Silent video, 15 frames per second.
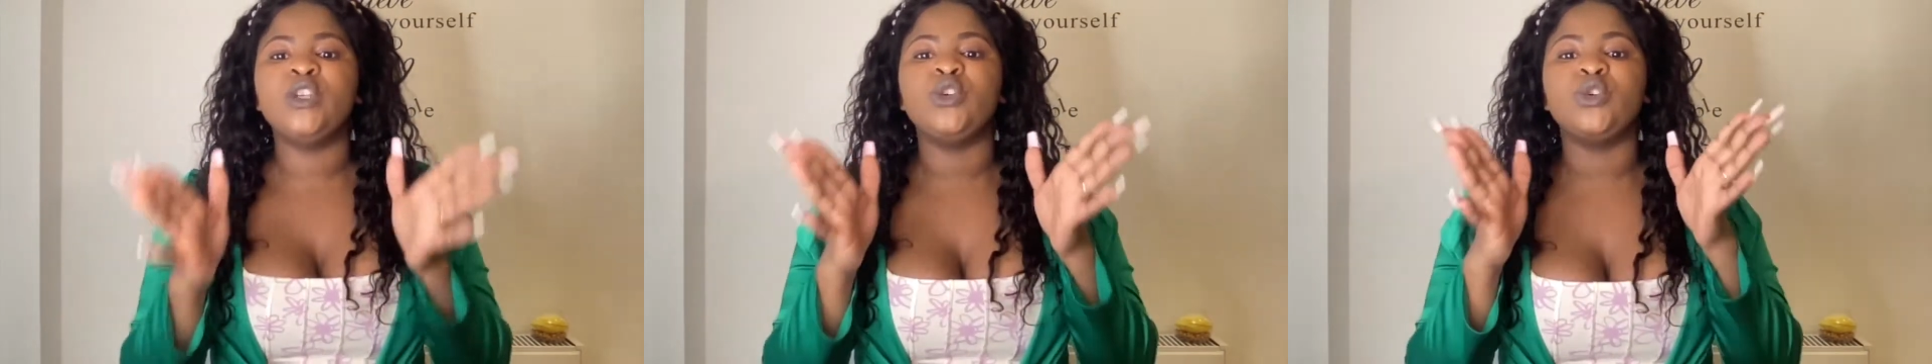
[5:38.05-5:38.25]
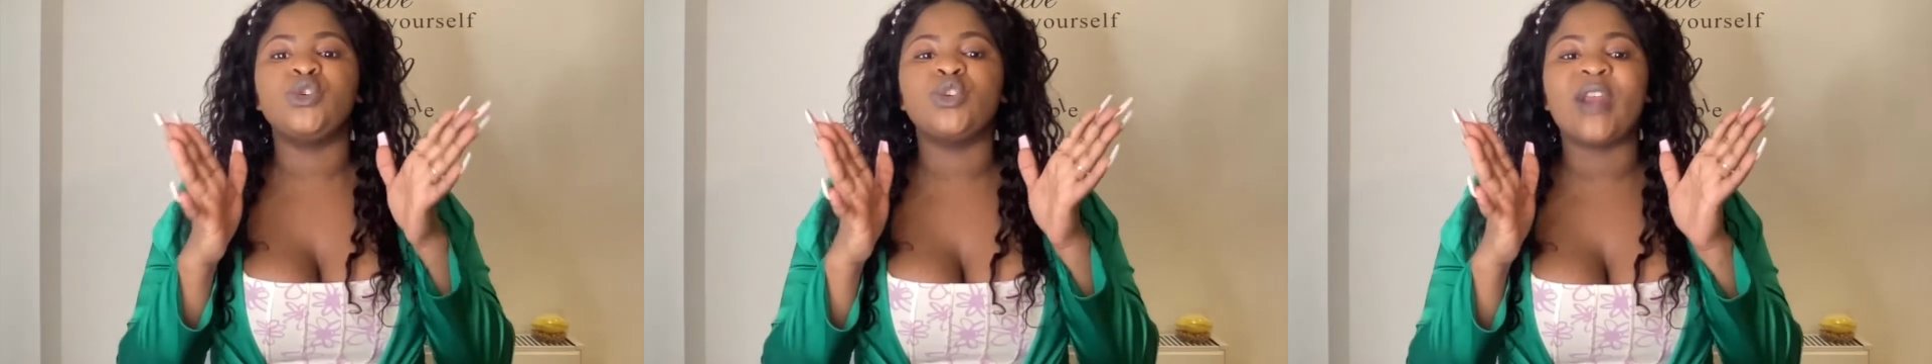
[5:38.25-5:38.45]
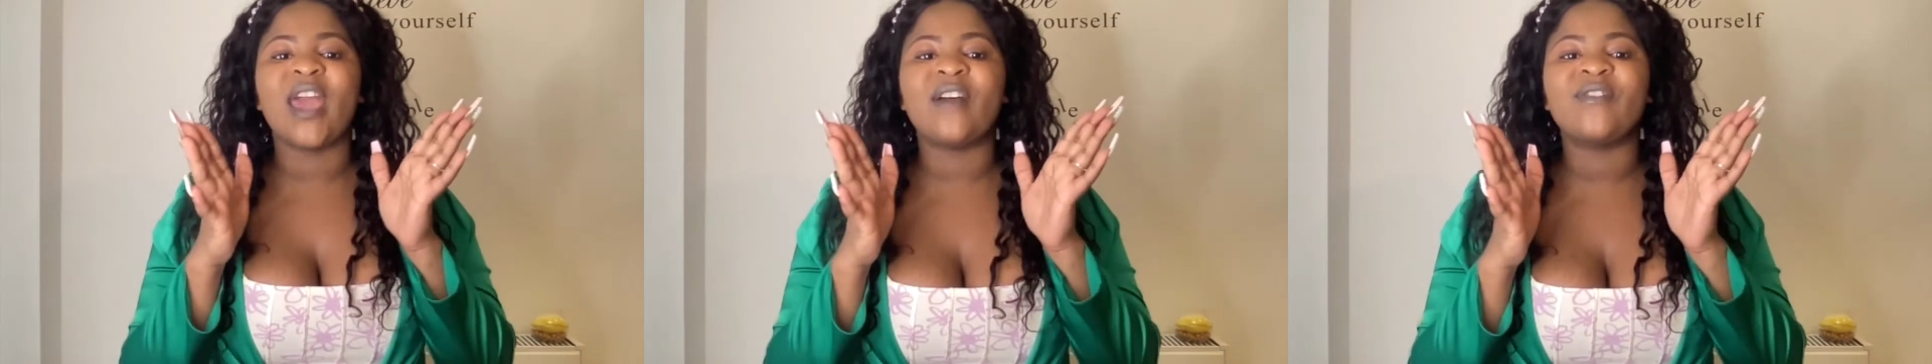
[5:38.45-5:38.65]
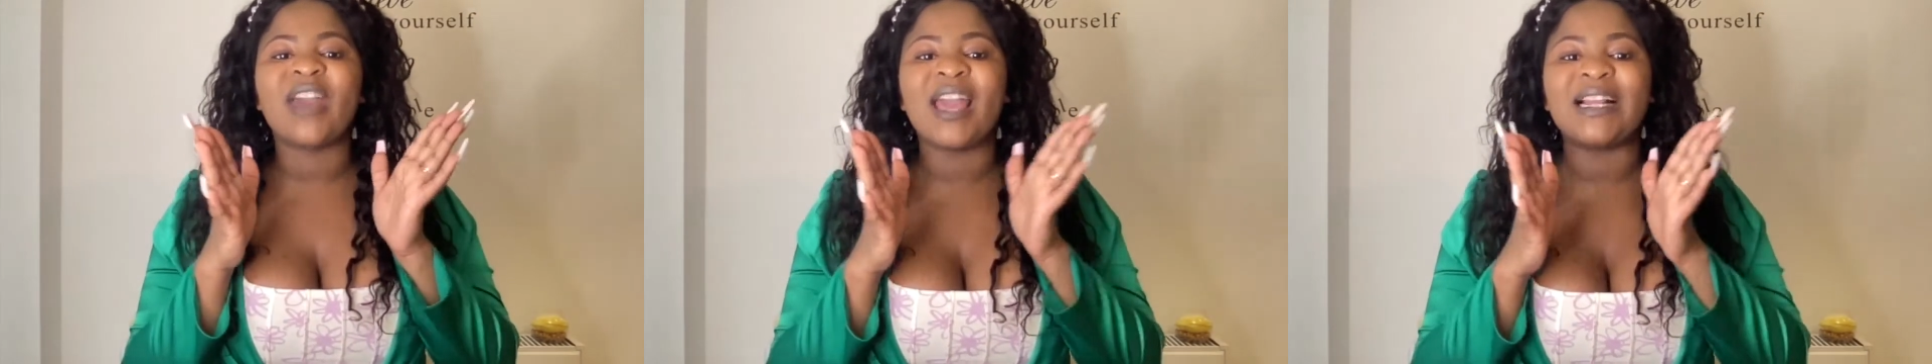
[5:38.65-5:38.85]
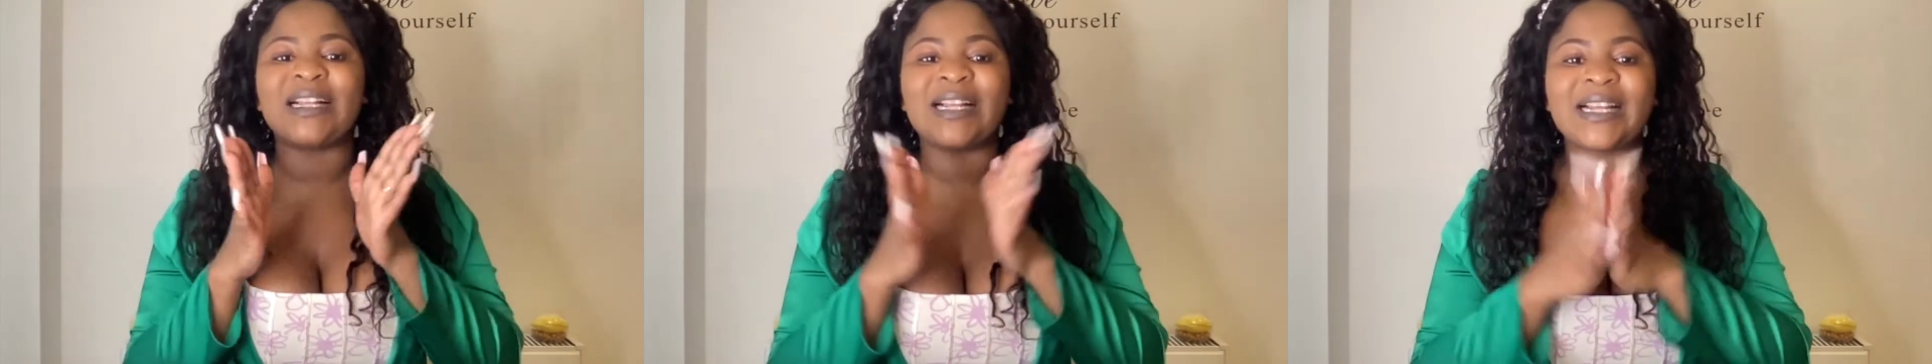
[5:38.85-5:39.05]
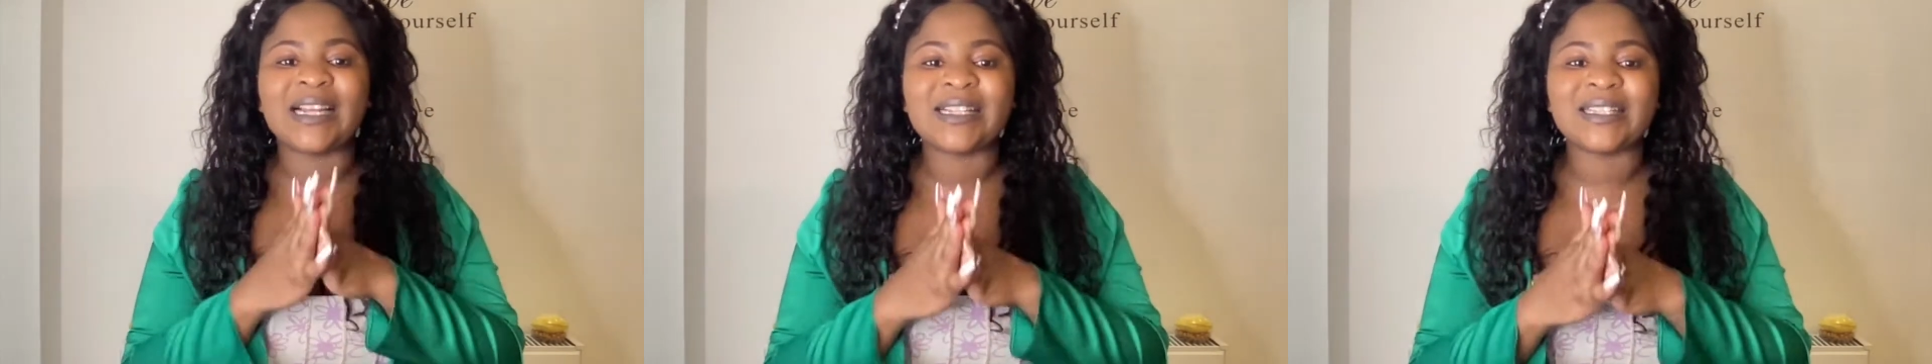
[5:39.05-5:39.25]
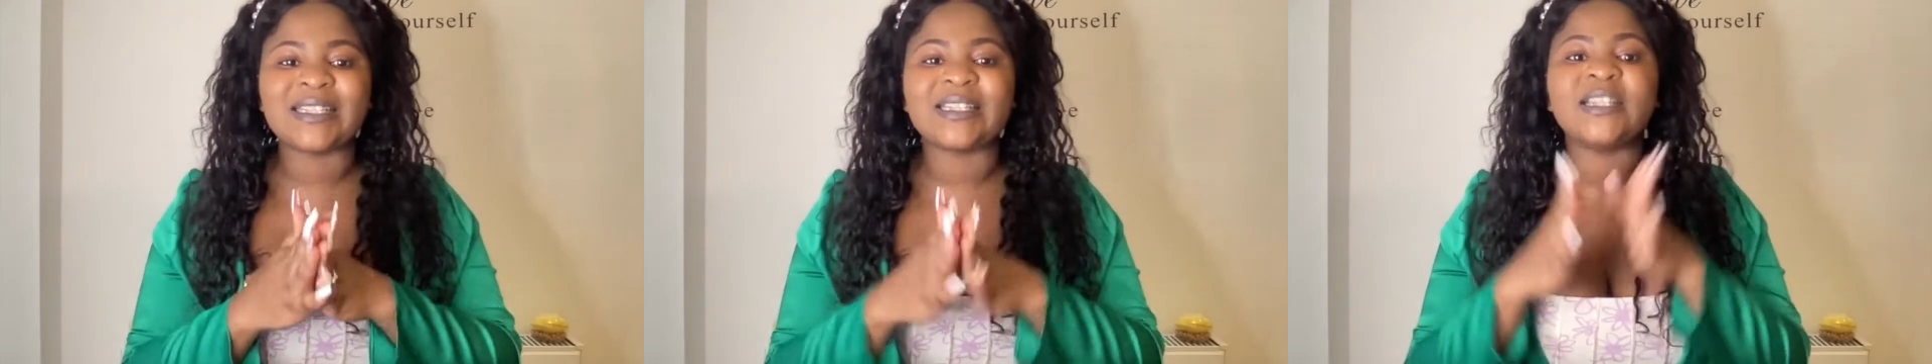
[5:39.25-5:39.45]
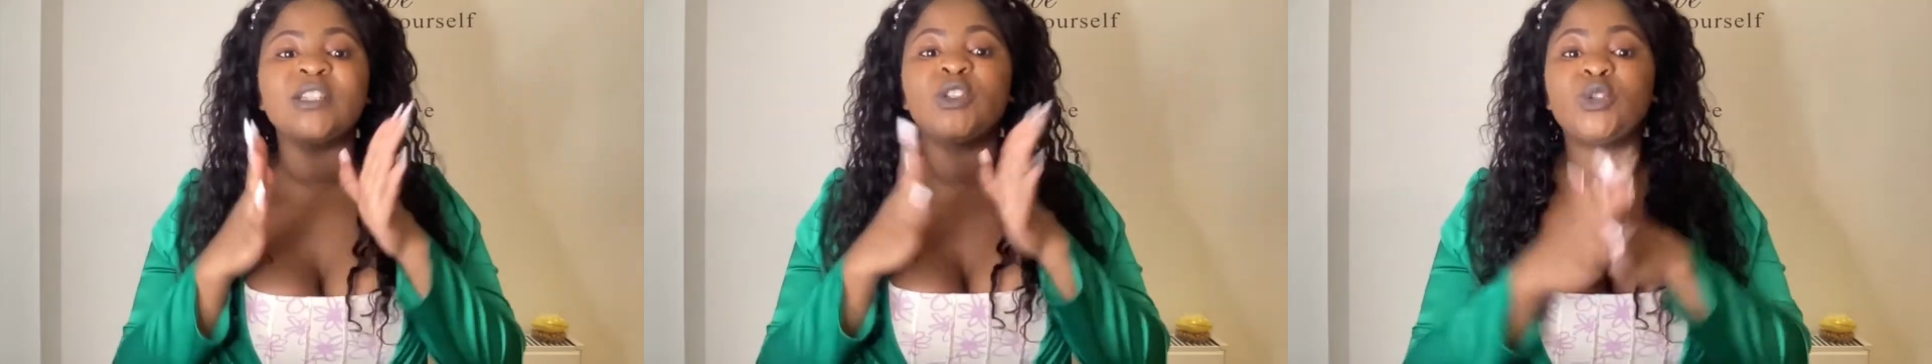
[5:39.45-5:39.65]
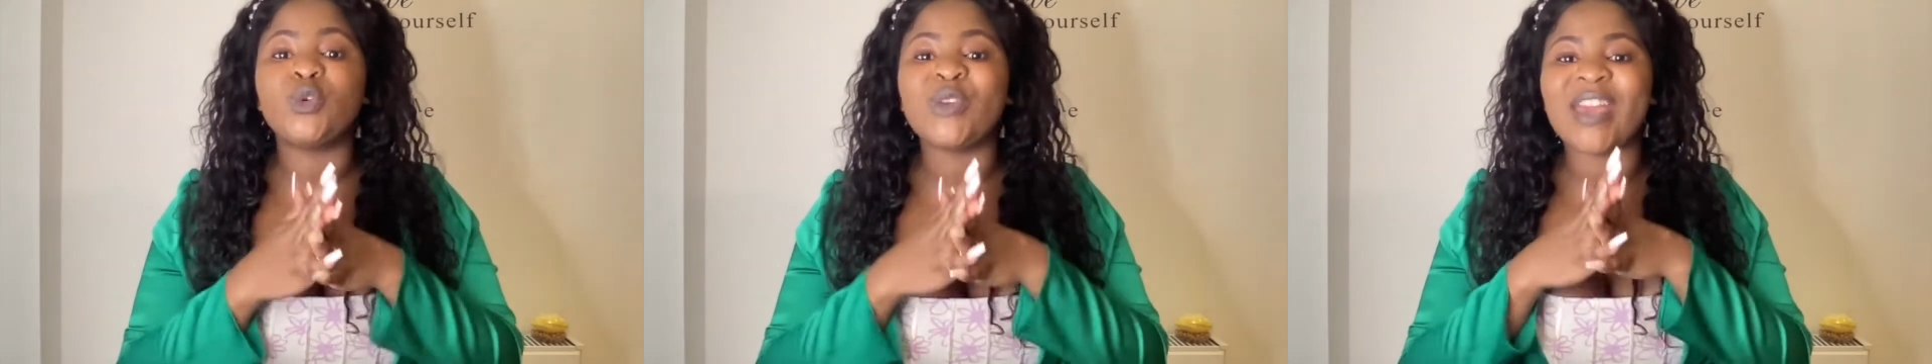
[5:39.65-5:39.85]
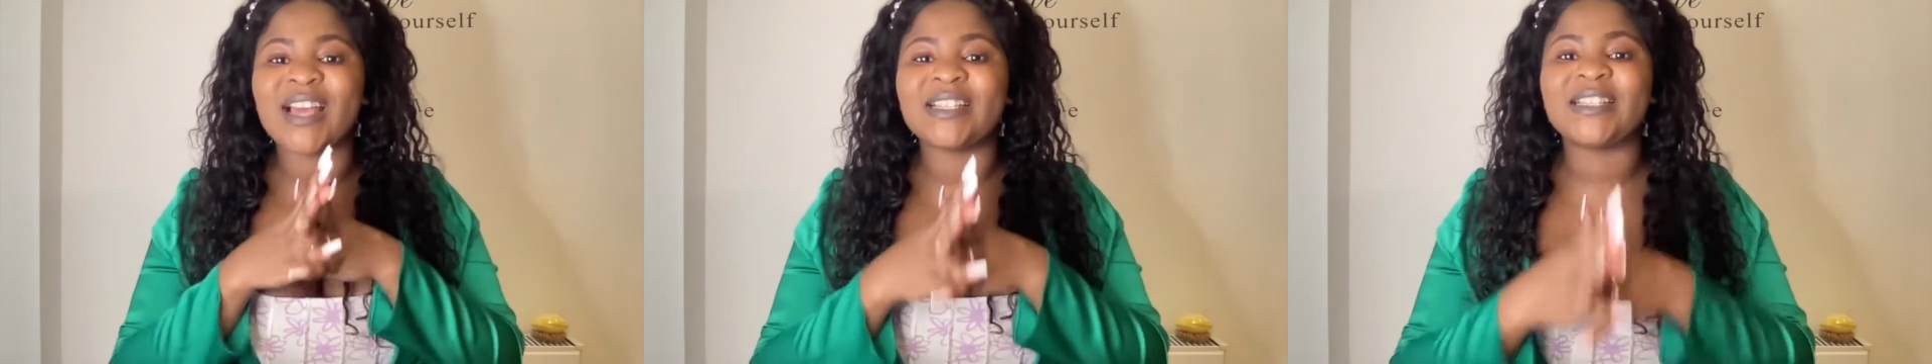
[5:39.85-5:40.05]
you should have at least 2
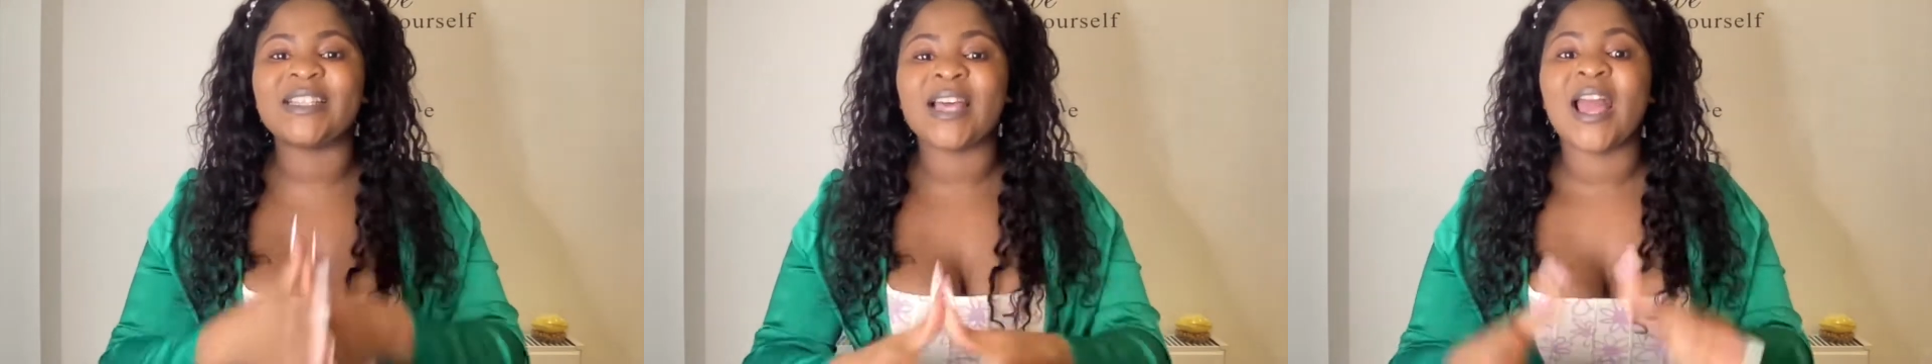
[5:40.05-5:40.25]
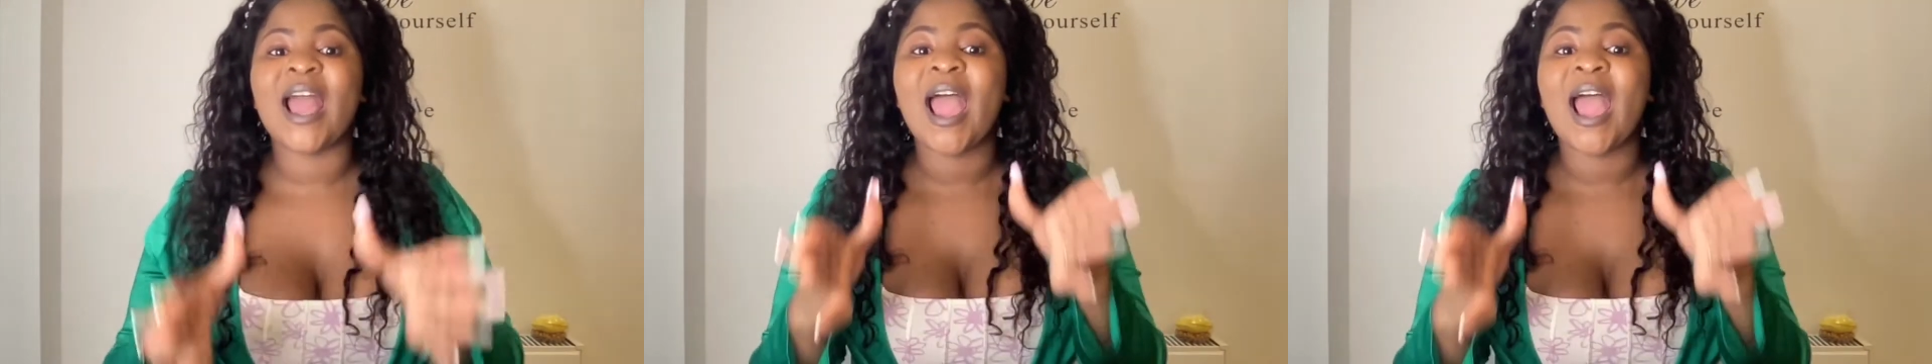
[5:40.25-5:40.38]
years